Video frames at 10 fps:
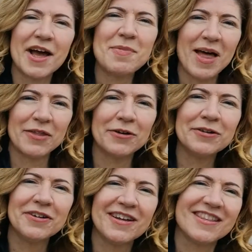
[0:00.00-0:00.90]
I'm Heather.
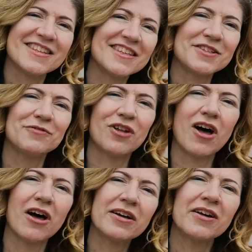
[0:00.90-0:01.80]
This is a
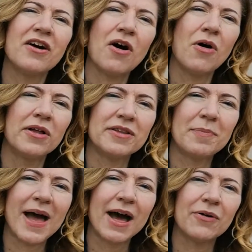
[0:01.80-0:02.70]
vlog on the
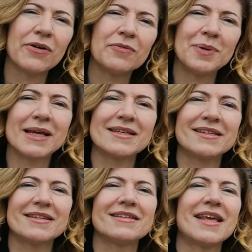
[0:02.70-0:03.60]
power of
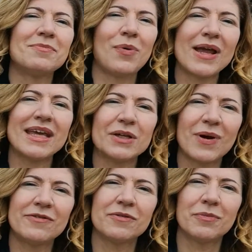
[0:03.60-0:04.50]
places and breaking
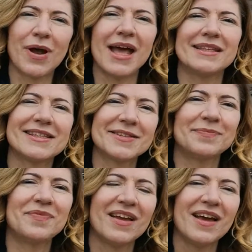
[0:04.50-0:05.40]
away from brands.
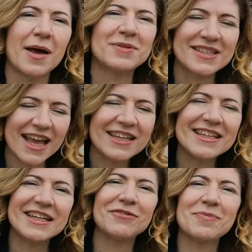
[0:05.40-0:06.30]
I'm standing
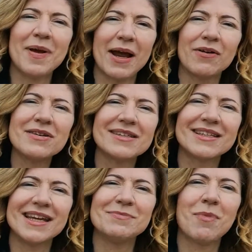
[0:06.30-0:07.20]
here in Paris
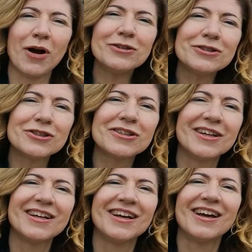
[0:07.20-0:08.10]
in March
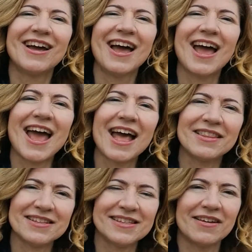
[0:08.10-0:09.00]
at
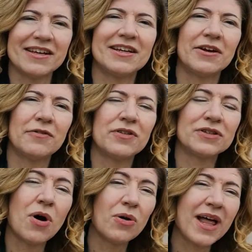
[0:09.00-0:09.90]
the site of the
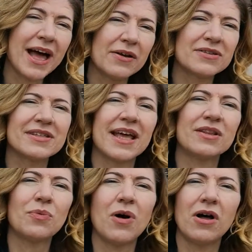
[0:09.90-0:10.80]
Toll House and
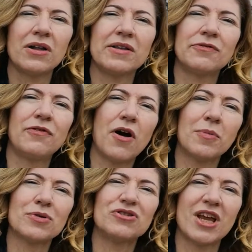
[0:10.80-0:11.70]
the Wall of the
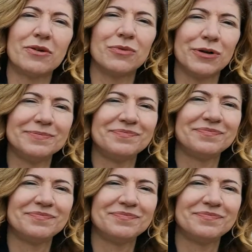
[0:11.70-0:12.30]
Farmers General.